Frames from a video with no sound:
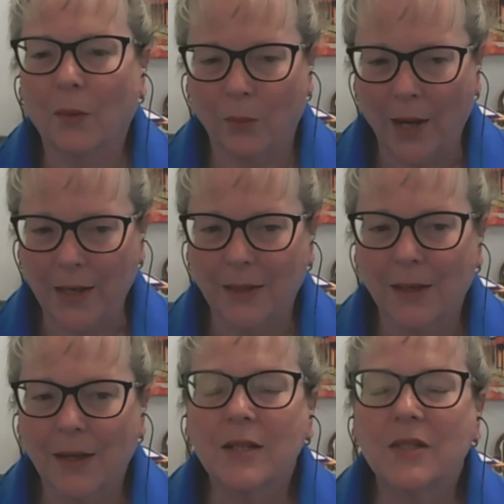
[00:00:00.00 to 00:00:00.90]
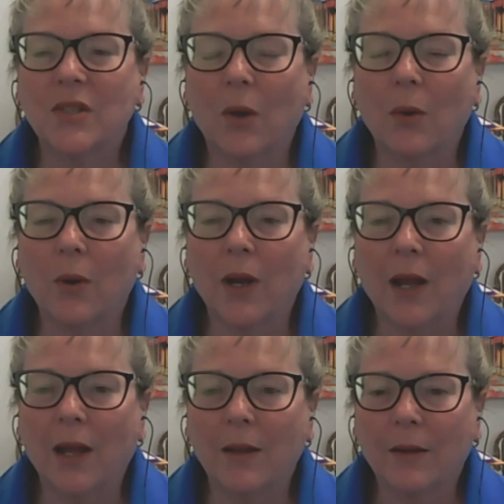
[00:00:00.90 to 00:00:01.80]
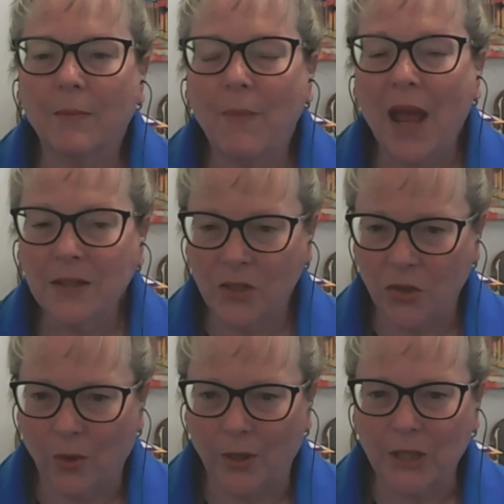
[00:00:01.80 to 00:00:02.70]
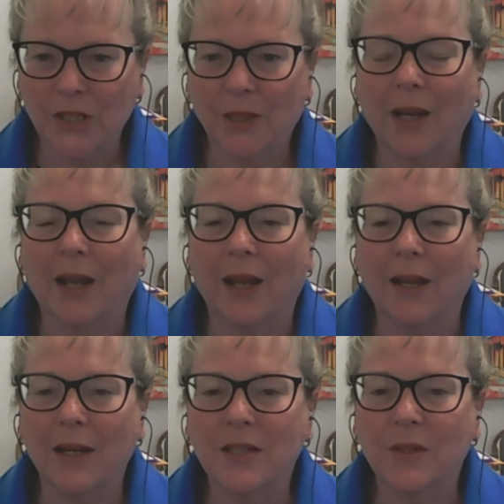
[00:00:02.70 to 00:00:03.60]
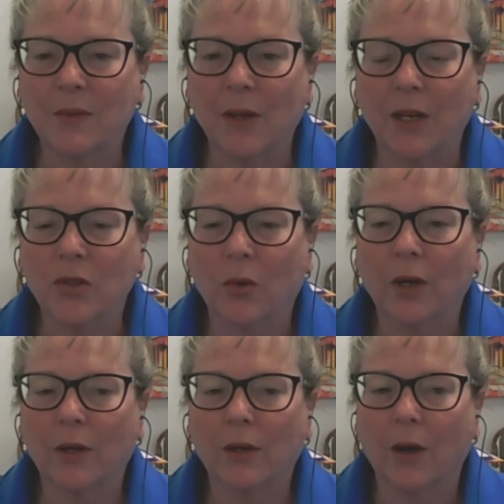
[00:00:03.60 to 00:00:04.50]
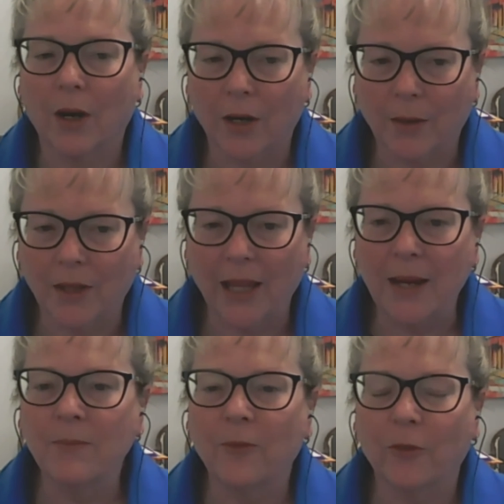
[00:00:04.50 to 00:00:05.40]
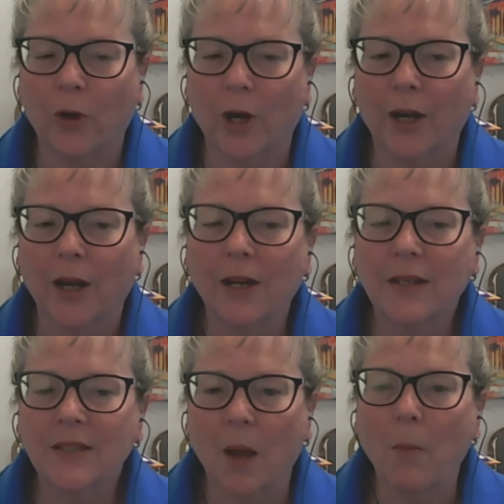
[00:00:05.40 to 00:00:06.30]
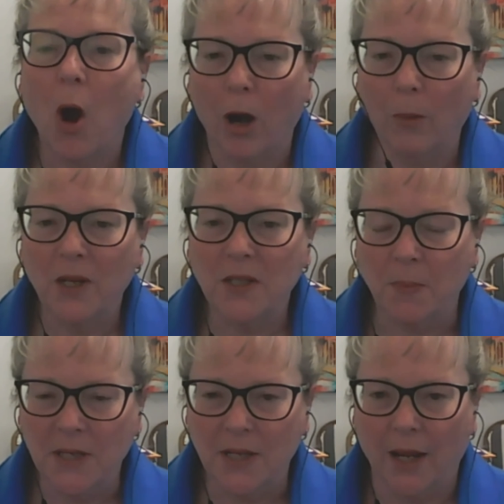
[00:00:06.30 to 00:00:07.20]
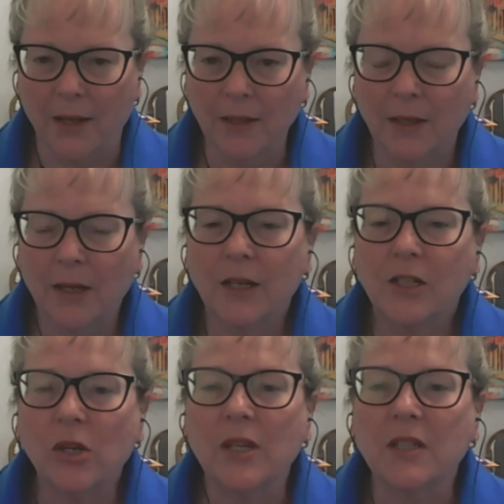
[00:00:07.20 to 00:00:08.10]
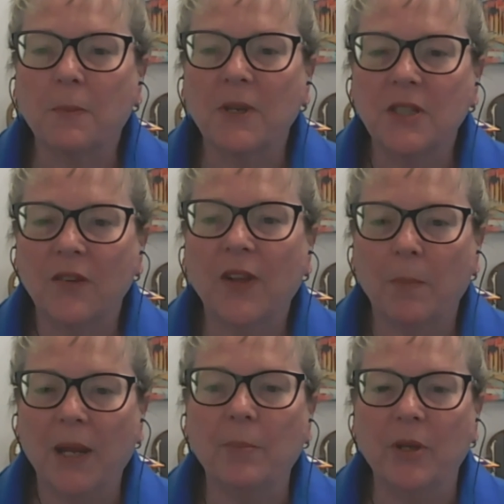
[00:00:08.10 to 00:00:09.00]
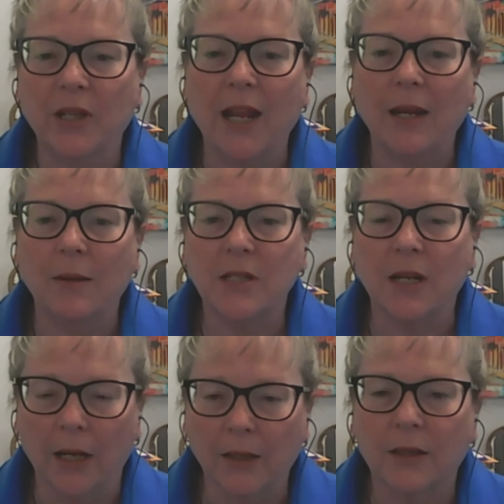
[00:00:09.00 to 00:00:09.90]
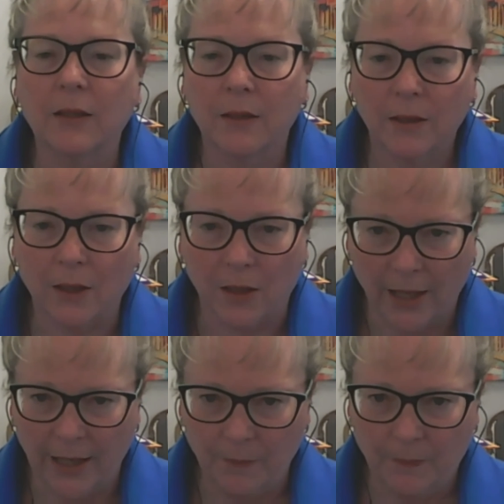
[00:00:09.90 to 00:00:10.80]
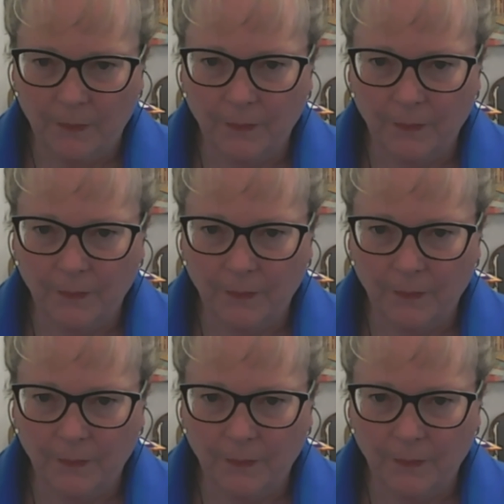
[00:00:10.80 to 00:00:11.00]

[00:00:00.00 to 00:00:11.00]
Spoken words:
Right. So mass tort is a tort or claim for some harm that's been done to the specific people named in the claim.